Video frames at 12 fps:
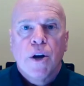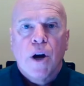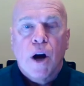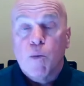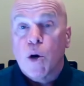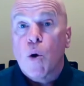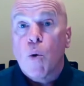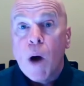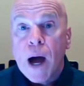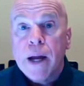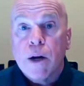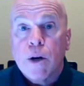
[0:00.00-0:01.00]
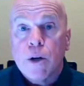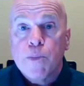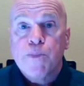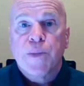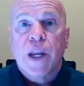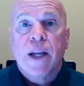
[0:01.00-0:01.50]
are required,
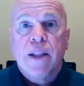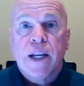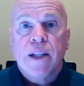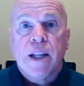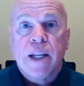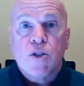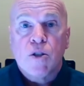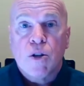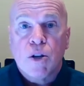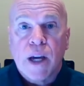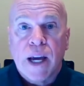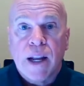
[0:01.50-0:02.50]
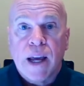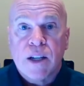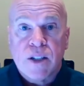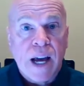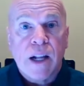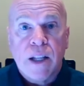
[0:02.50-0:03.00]
and then let's look at
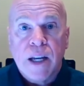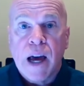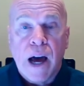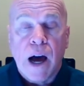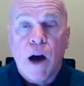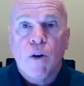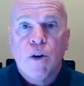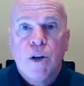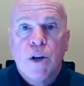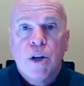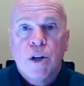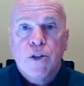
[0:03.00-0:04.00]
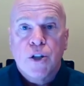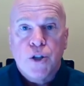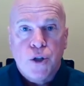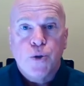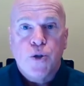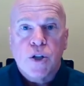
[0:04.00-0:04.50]
exactly how to
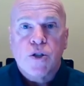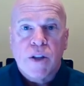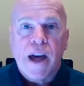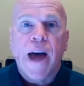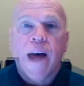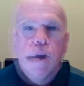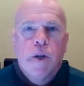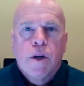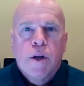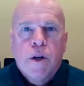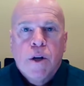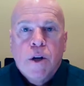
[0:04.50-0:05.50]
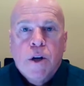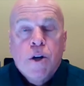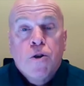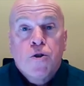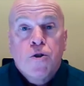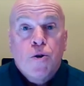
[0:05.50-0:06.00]
do just that.
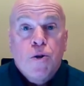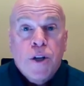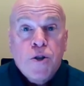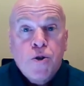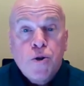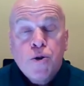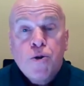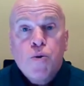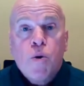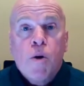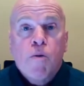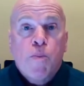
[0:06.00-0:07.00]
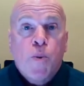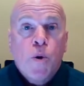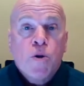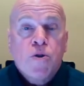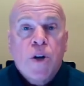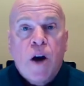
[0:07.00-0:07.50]
So let's turn to our
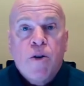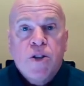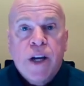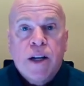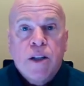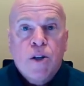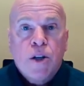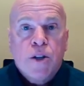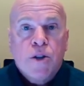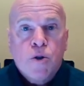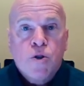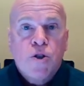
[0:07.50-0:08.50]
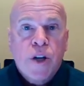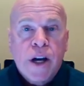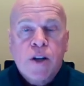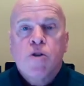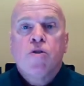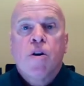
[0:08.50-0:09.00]
reports now and take a look at those
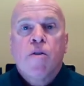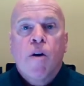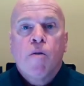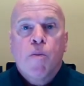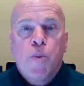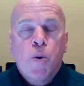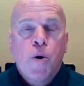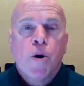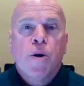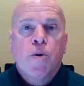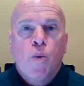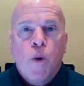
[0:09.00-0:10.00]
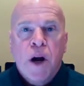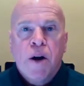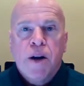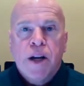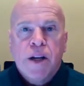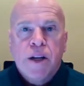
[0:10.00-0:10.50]
sections of our report
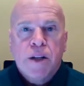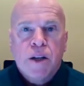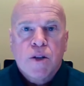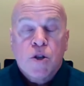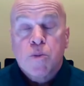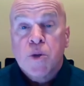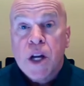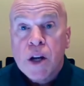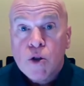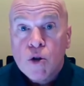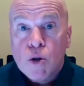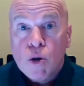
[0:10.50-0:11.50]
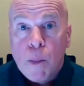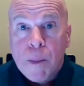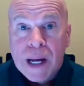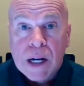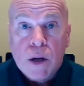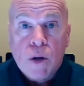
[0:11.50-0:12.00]
wherein substantial
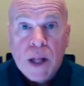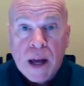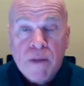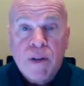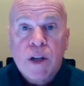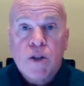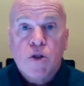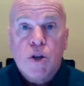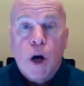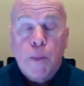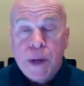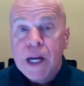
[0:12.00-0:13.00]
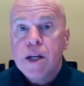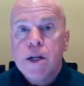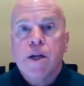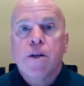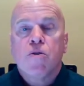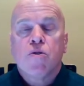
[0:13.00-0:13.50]
medical evidence
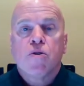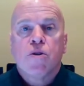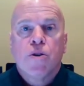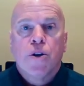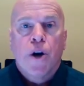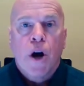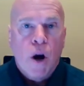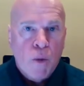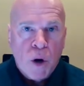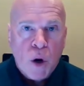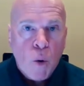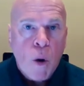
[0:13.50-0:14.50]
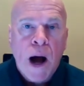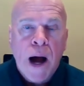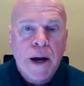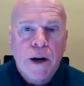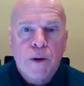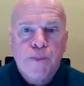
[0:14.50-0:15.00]
opinions are
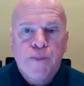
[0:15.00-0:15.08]
required.